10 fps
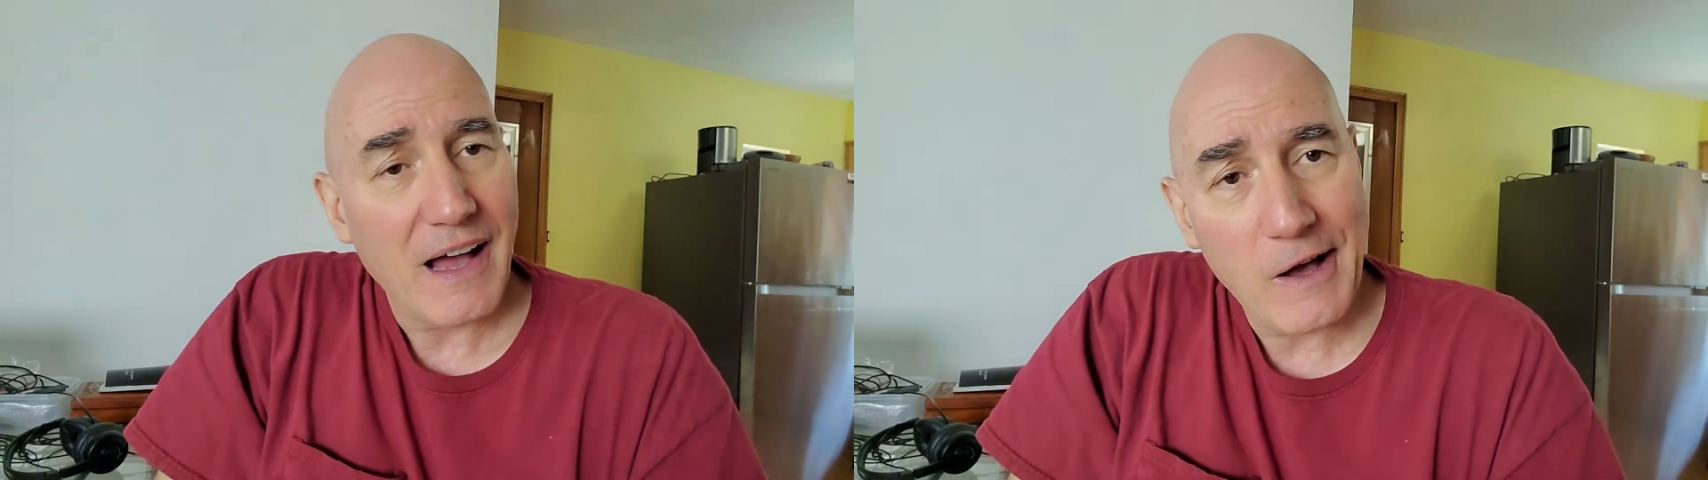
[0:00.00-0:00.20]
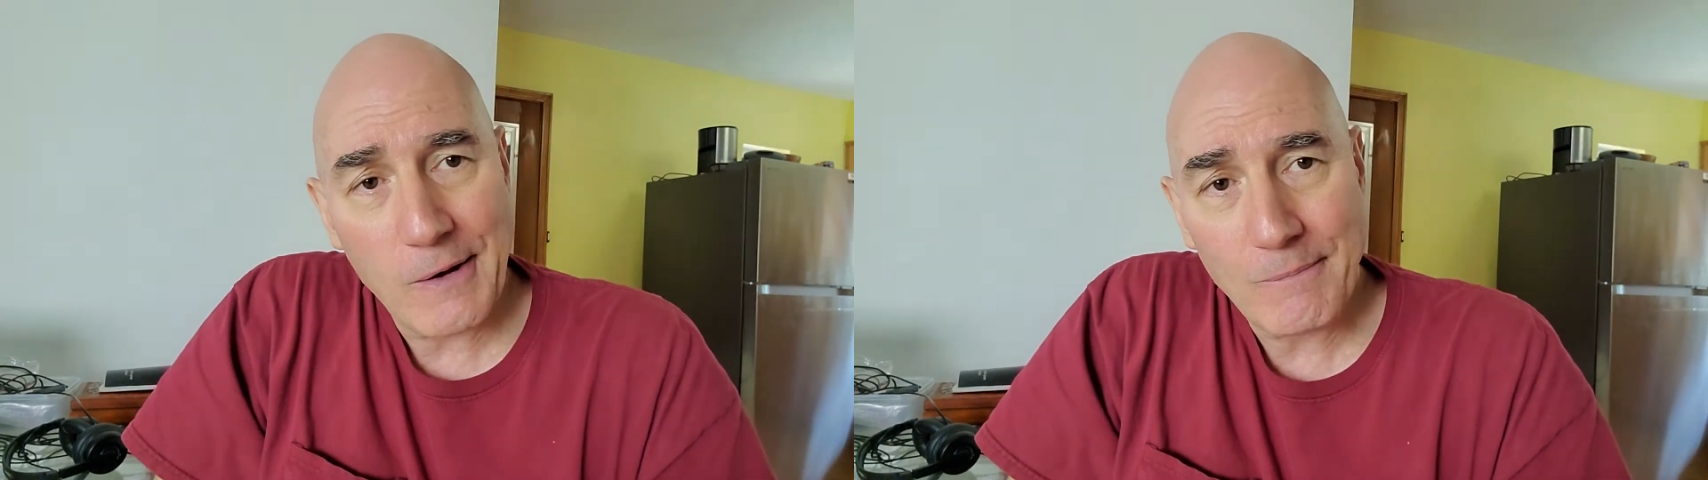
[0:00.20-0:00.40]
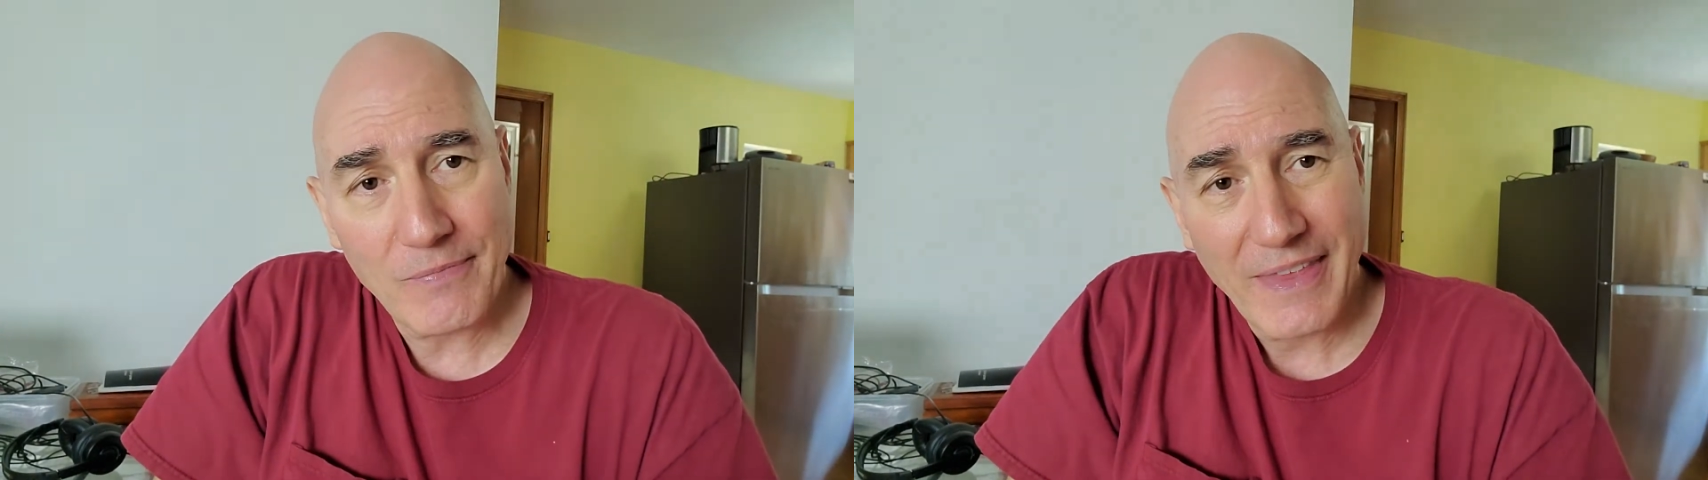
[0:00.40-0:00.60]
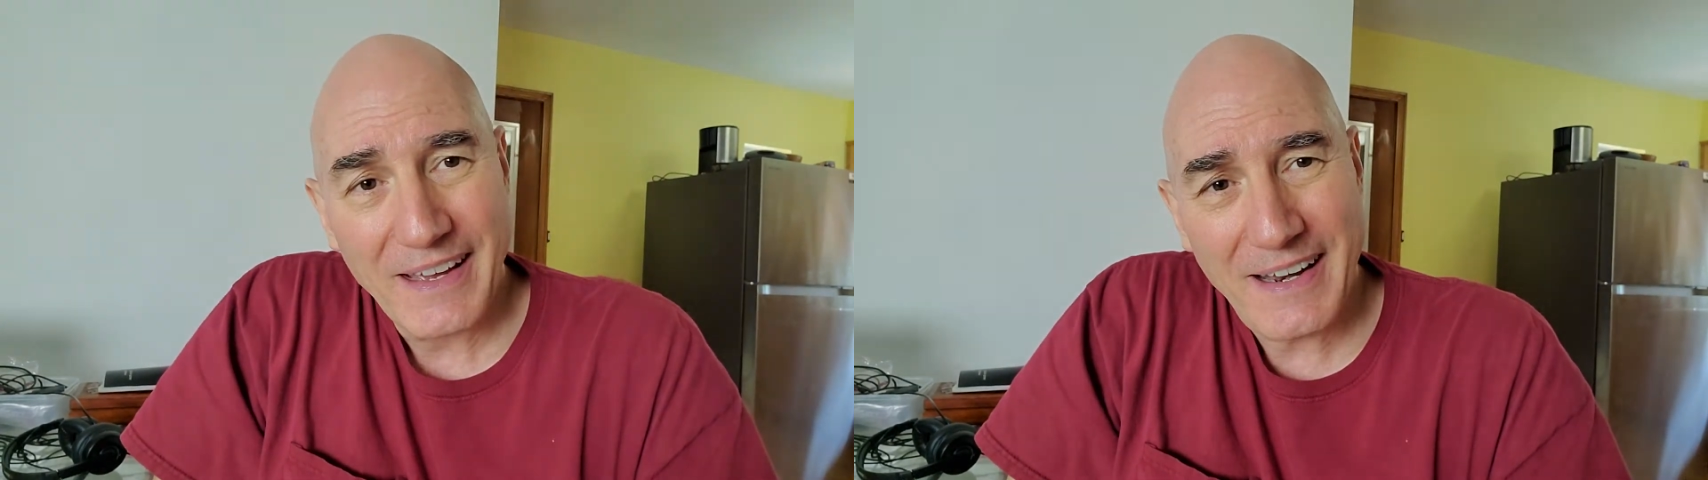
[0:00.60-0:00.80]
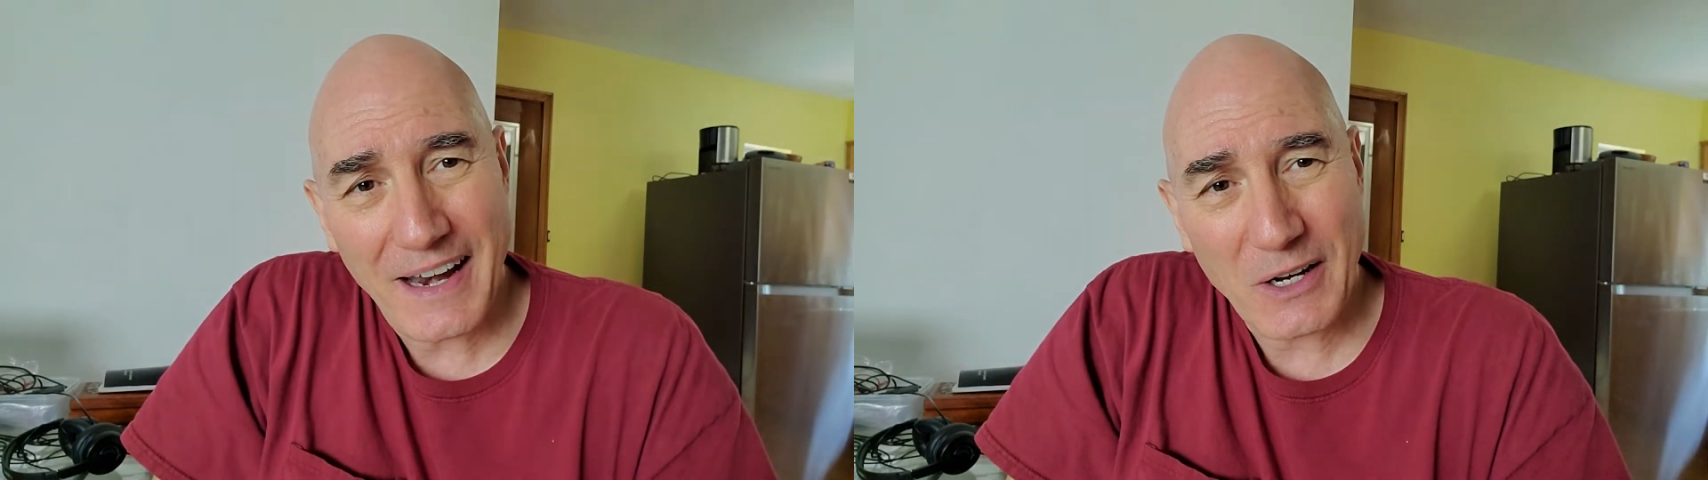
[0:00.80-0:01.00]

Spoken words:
not